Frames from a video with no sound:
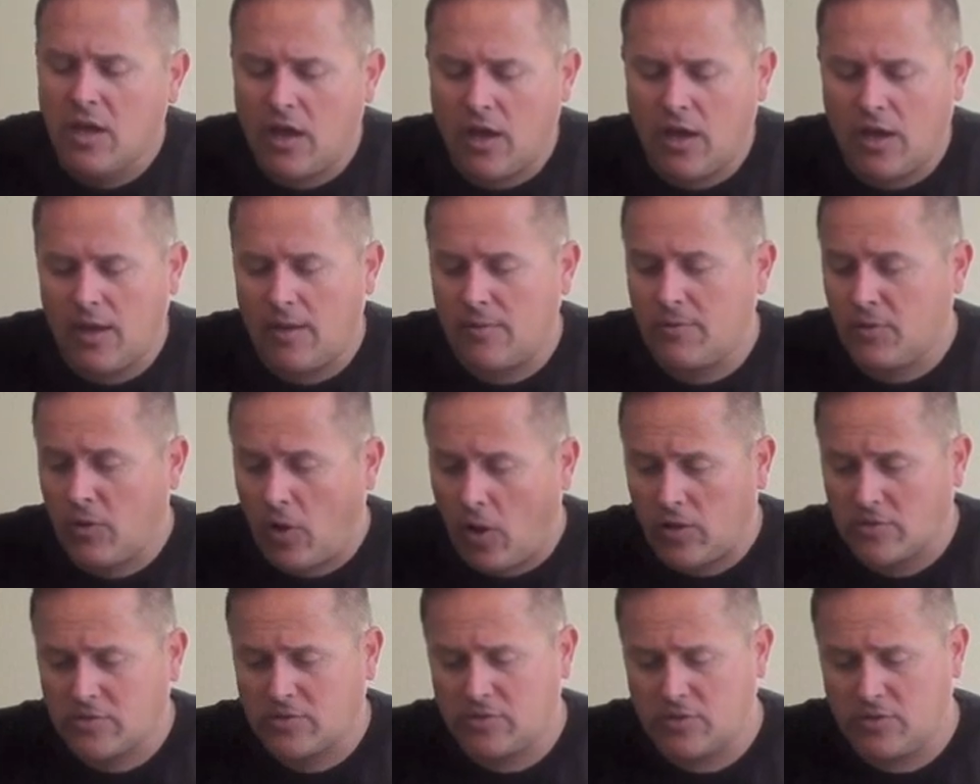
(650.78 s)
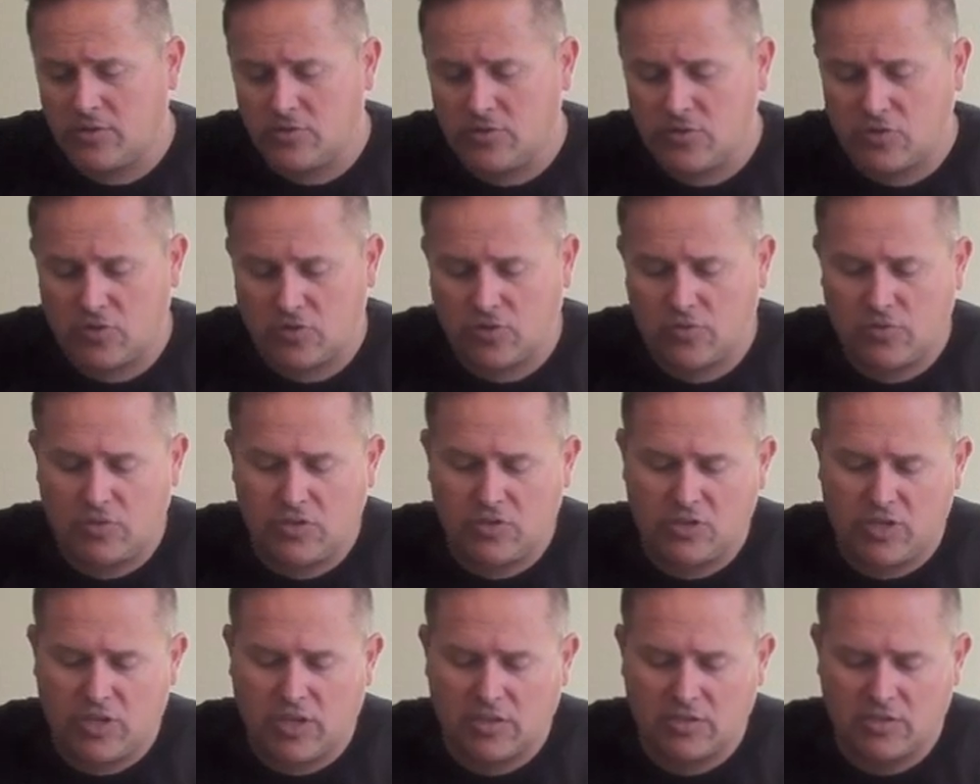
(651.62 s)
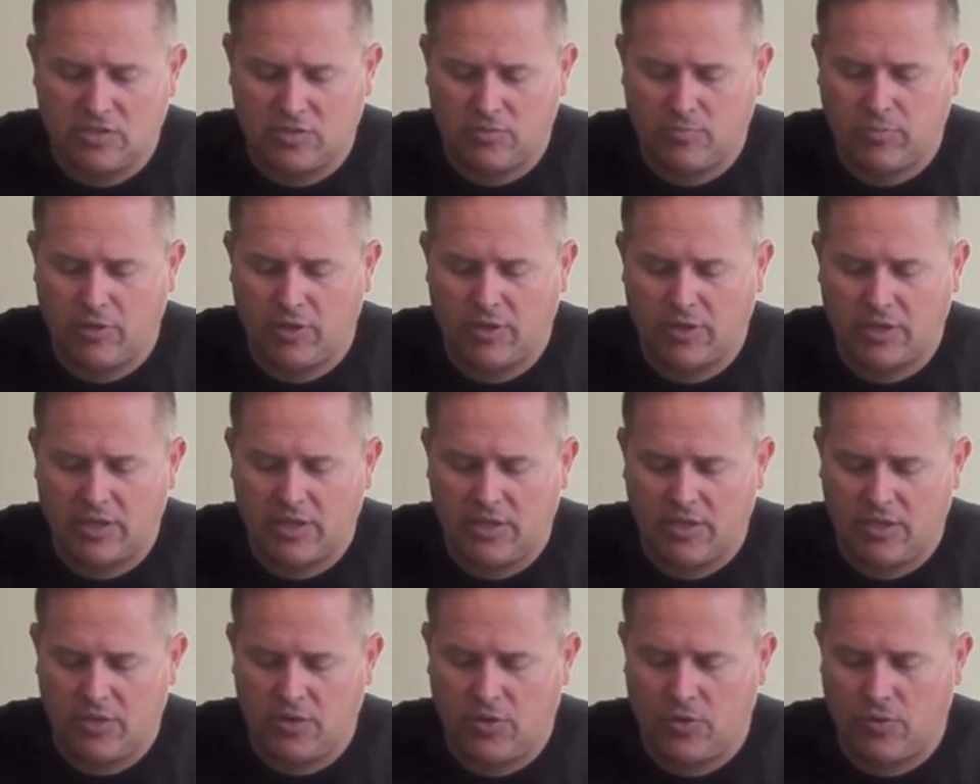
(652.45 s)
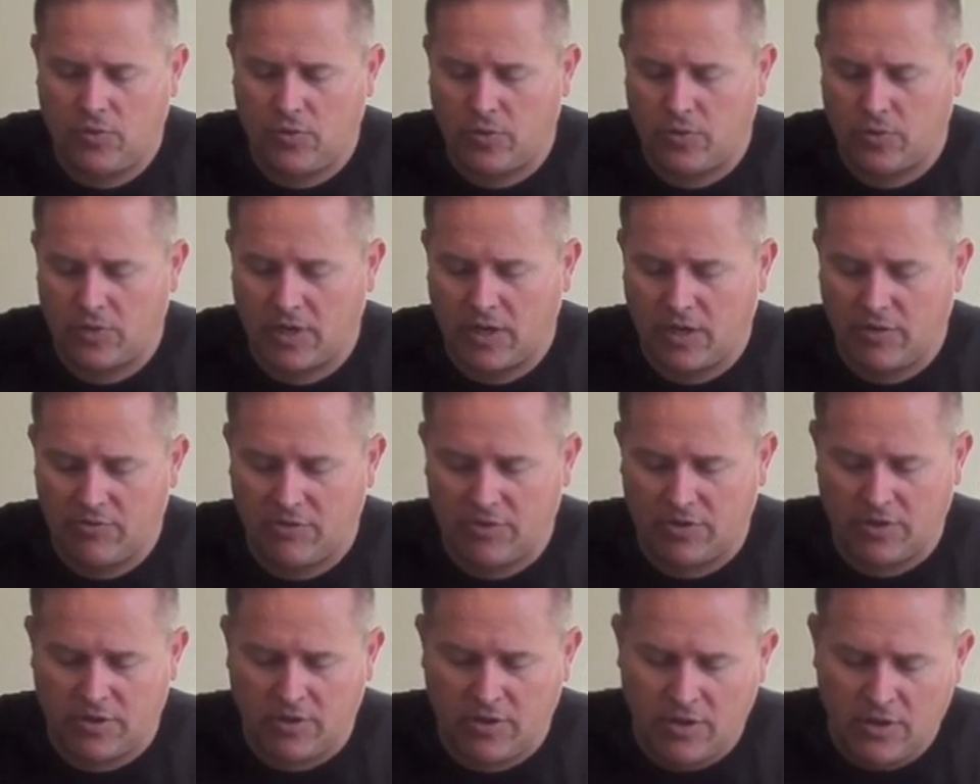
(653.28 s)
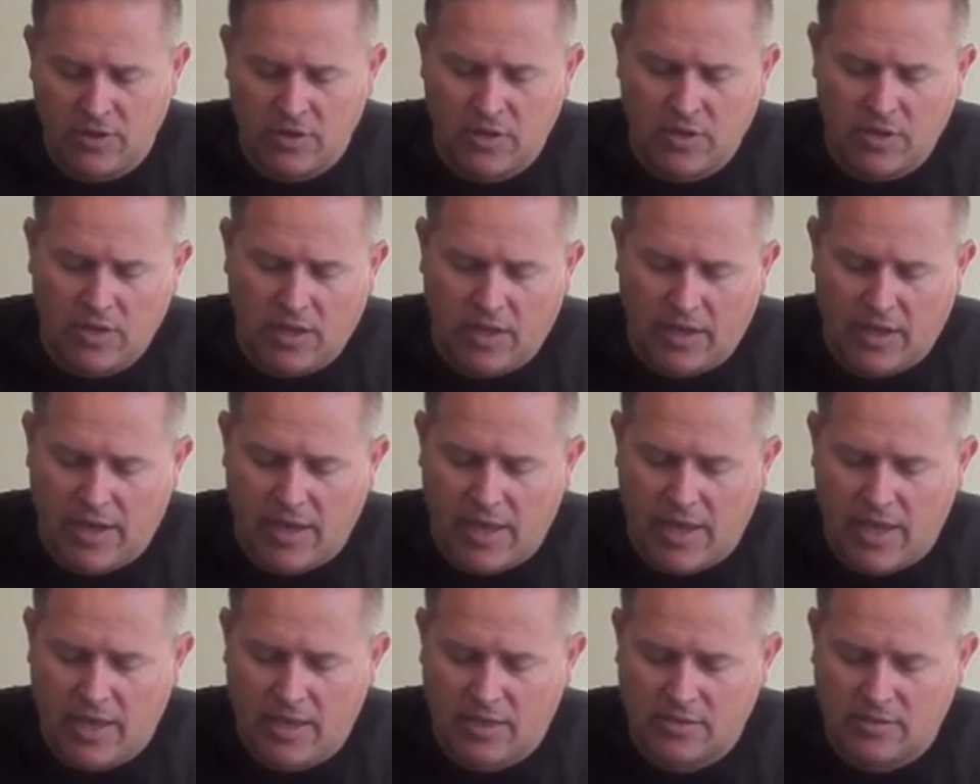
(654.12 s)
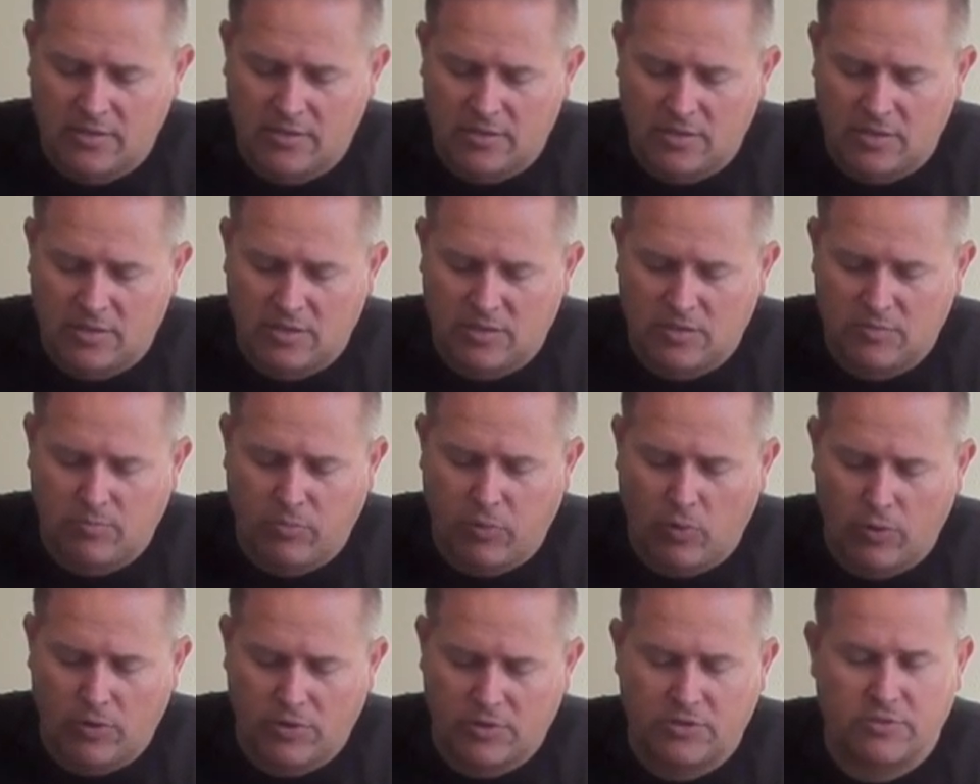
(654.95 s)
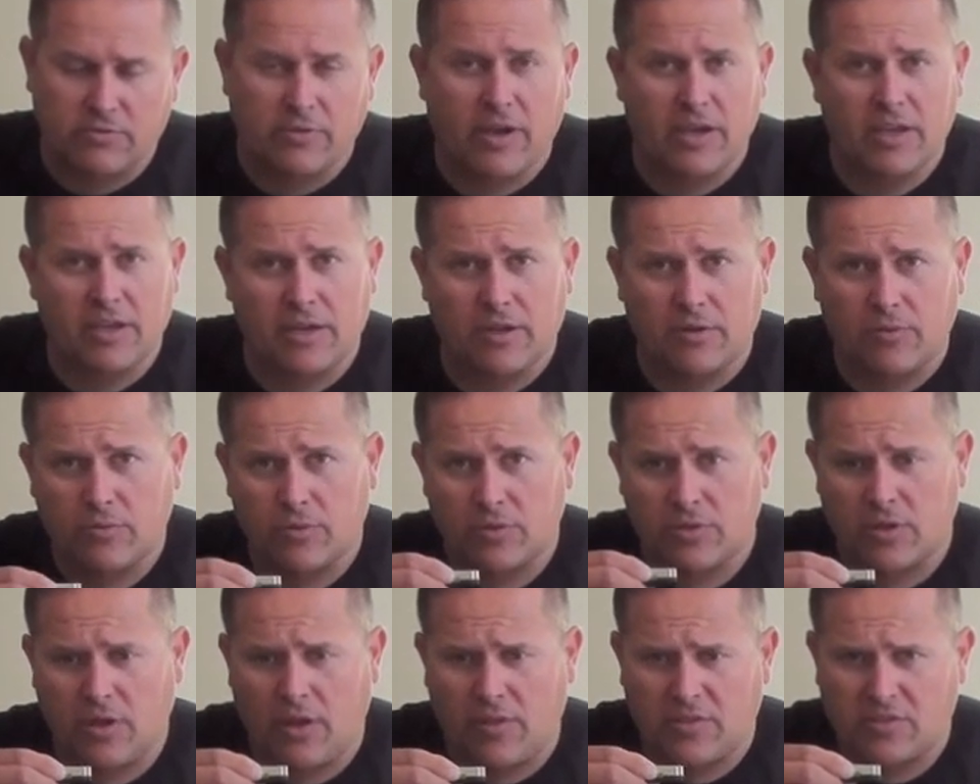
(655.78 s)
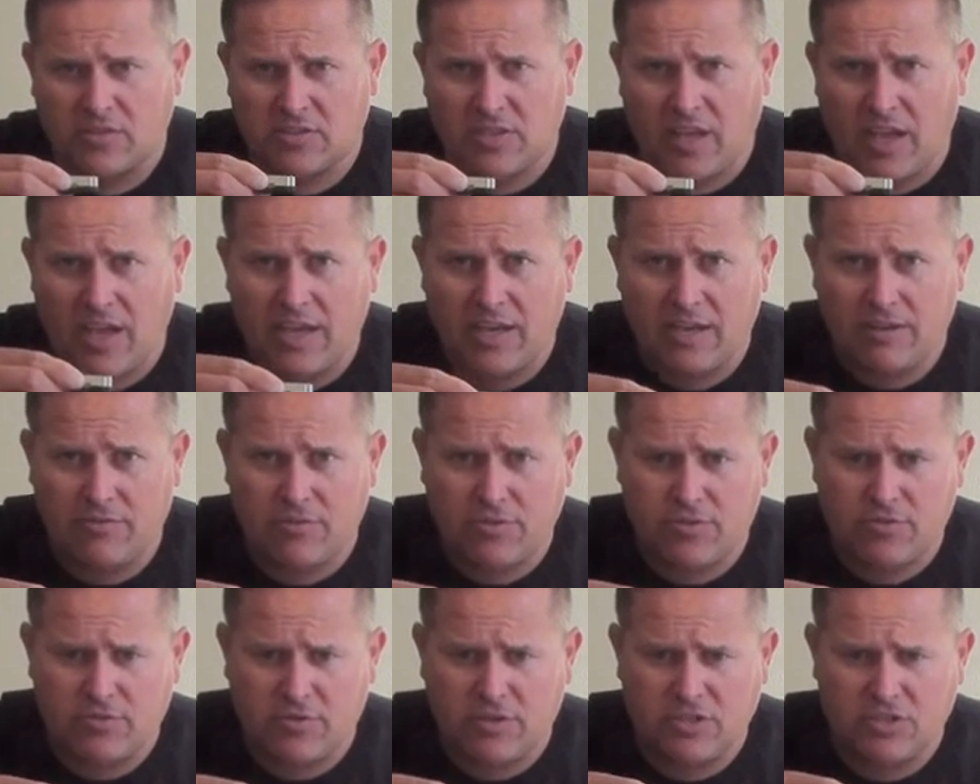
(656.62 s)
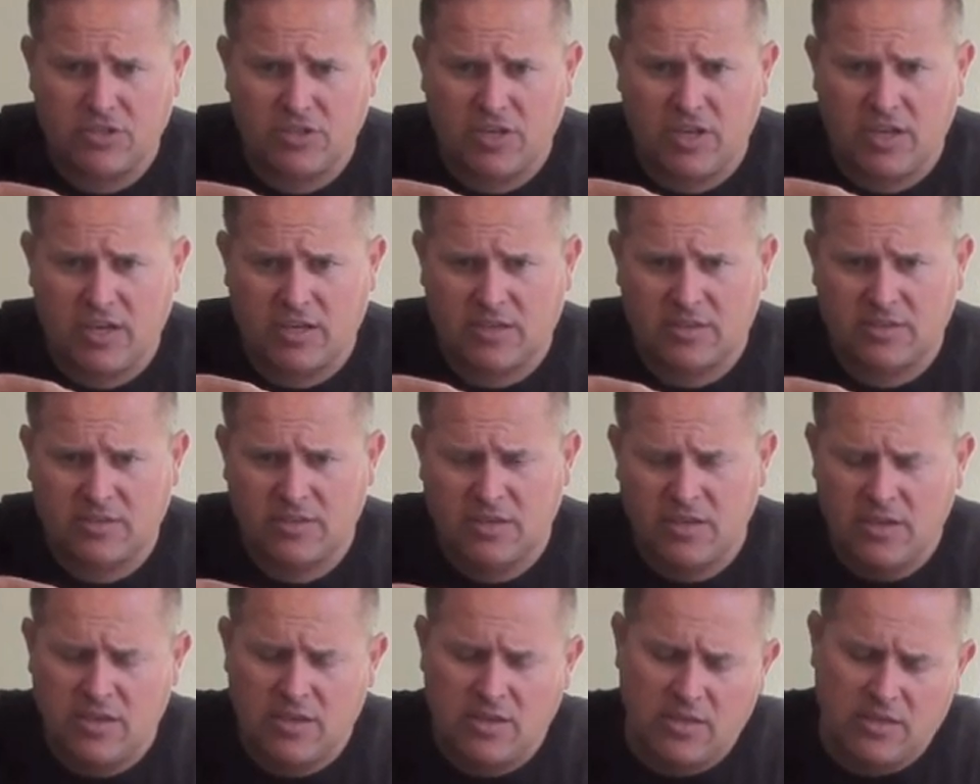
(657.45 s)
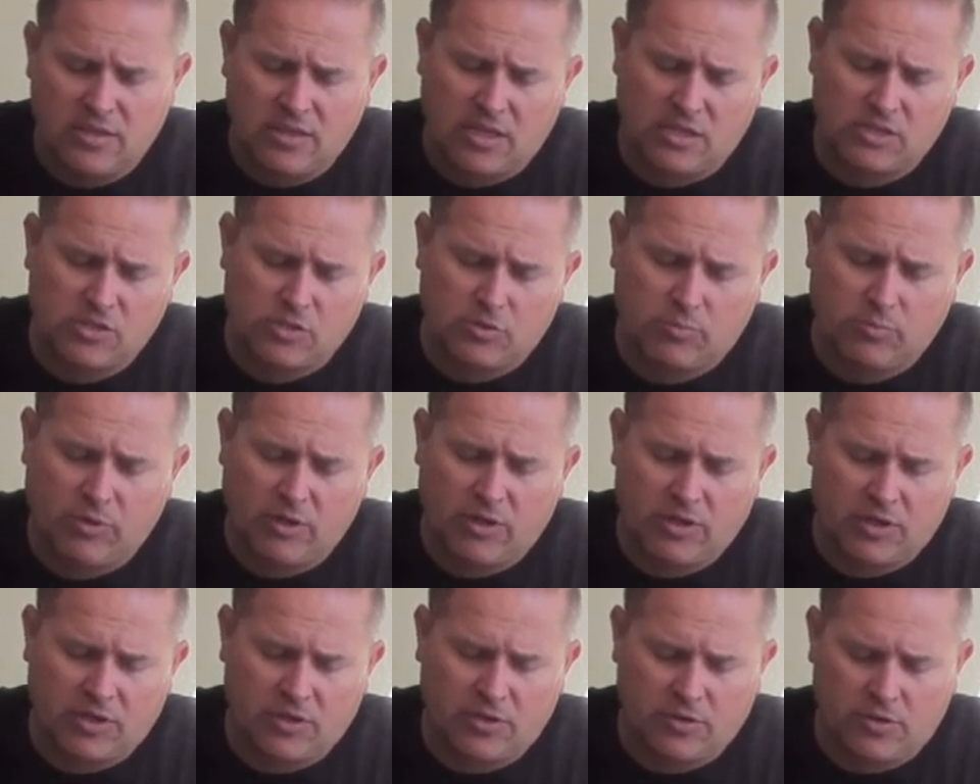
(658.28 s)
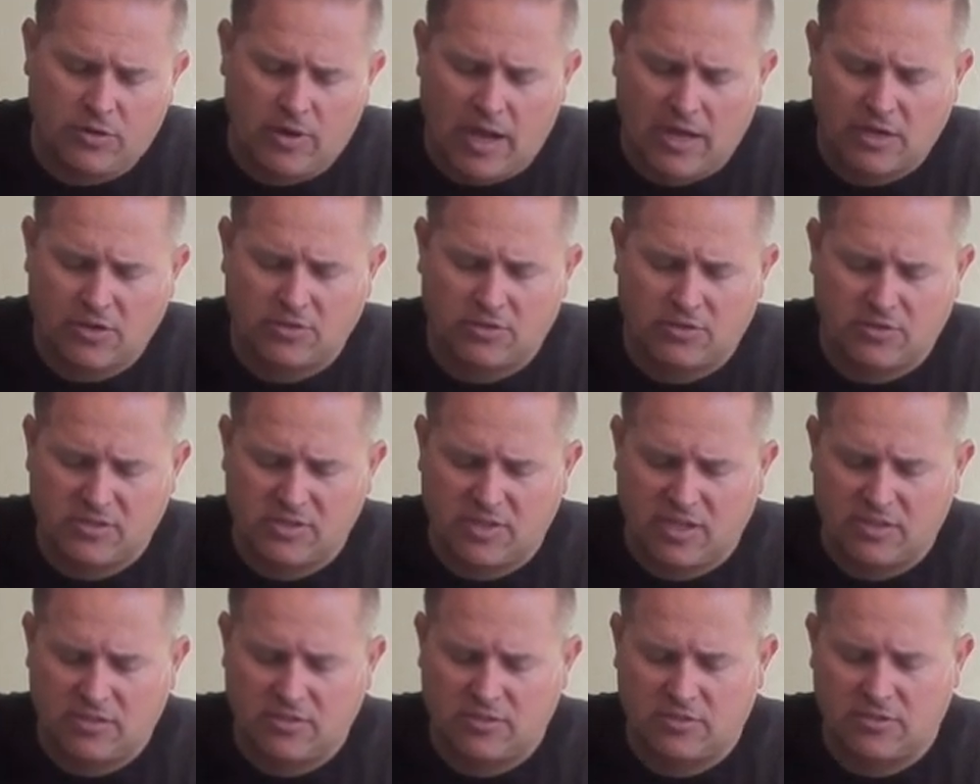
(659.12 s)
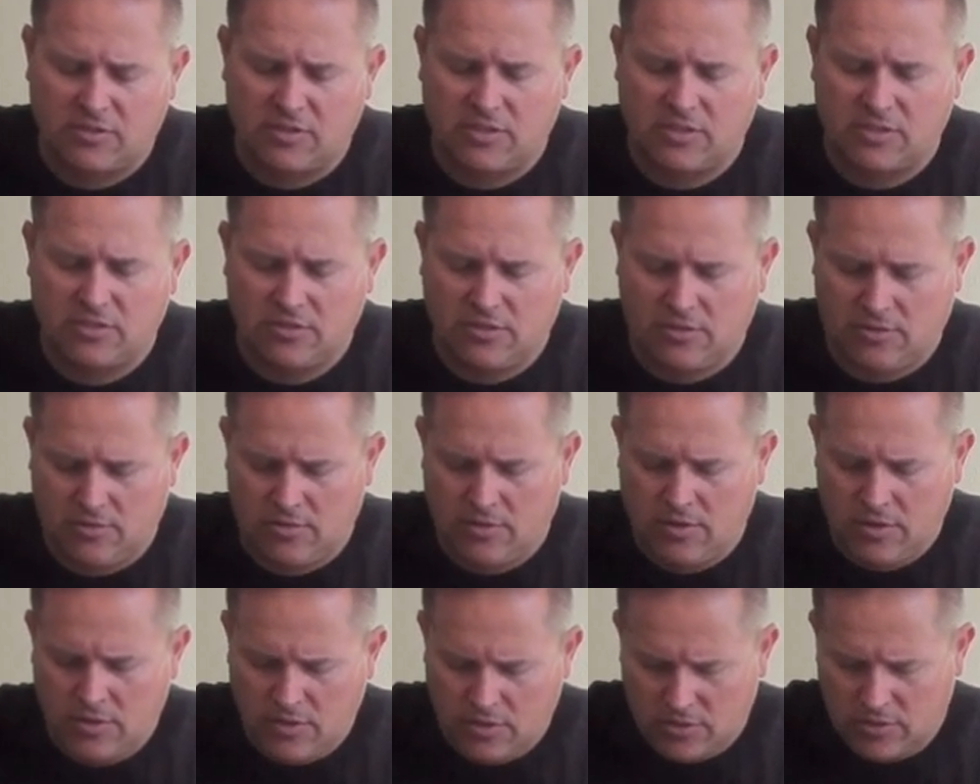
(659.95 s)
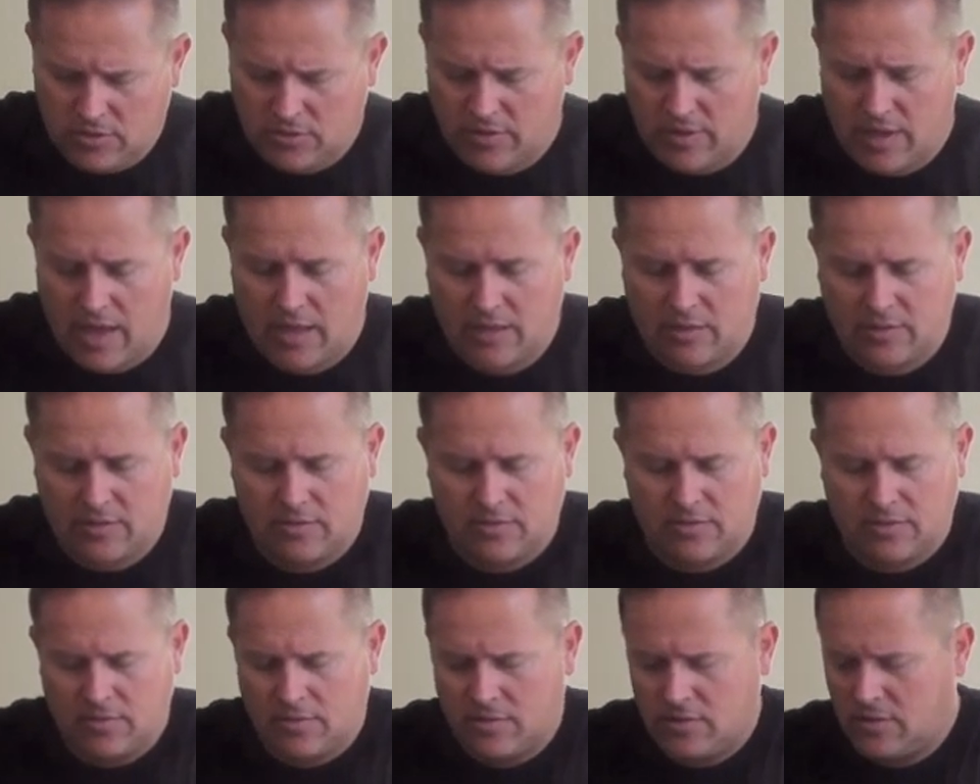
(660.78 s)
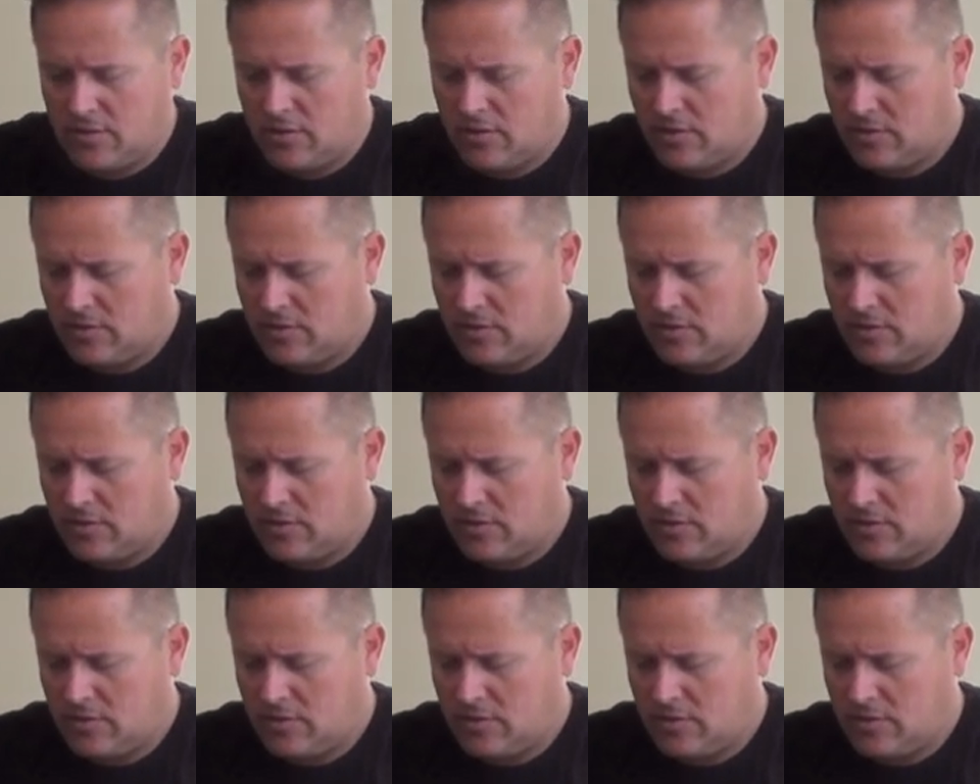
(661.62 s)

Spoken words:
You also use your 3GX to plug in your governor, and it has these ports right here on the side of the 3GX that you'll plug your actual sensor into. So that's